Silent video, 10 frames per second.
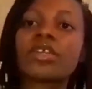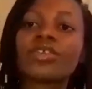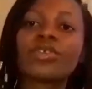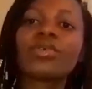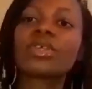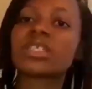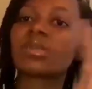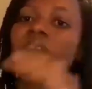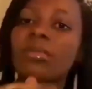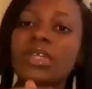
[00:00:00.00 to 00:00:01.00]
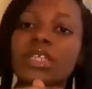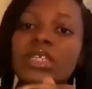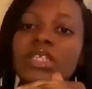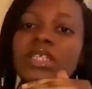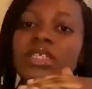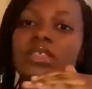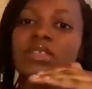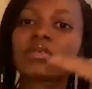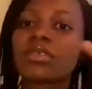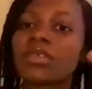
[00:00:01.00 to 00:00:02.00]
You know, in some companies,
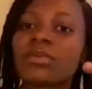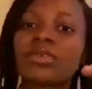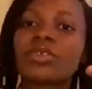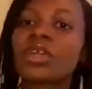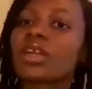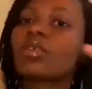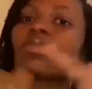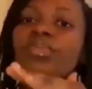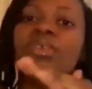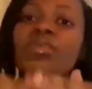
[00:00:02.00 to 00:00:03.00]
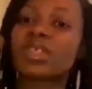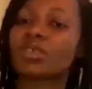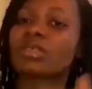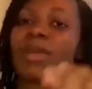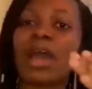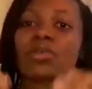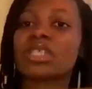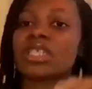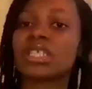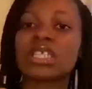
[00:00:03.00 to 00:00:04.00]
you cannot be with your
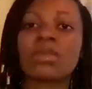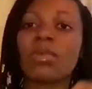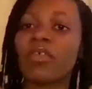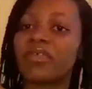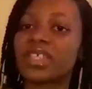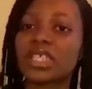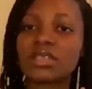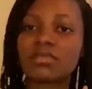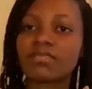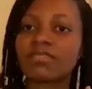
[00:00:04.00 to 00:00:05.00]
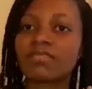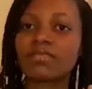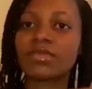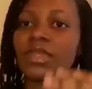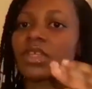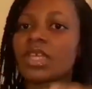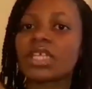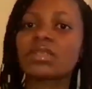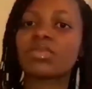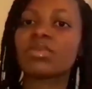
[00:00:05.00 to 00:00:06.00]
spouse in the same office. You
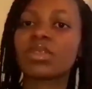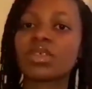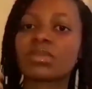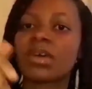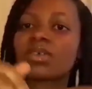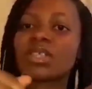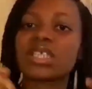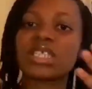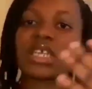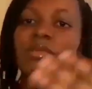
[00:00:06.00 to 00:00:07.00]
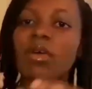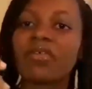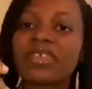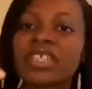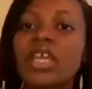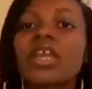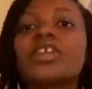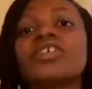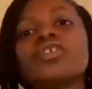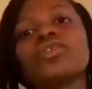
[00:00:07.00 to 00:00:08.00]
can't be with your spouse in the same office.
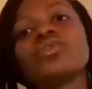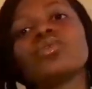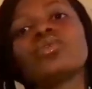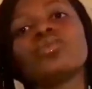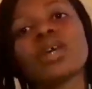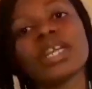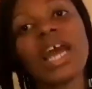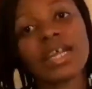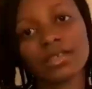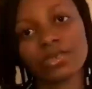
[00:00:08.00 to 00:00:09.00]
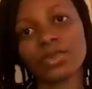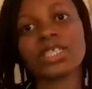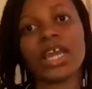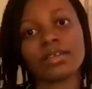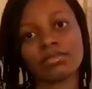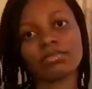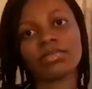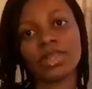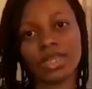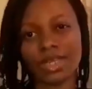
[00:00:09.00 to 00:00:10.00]
You one has to resign.
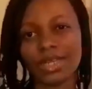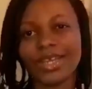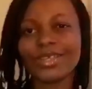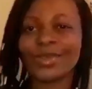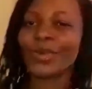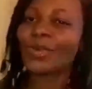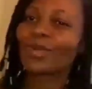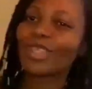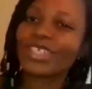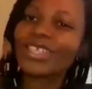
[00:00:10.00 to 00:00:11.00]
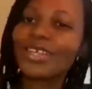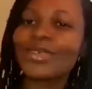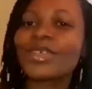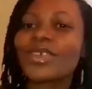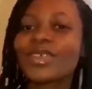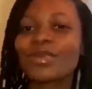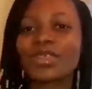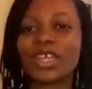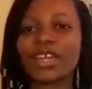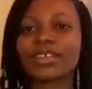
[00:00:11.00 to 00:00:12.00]
Yeah. So in this case, he's going to
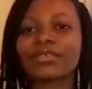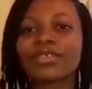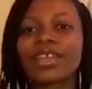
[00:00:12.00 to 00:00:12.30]
resign.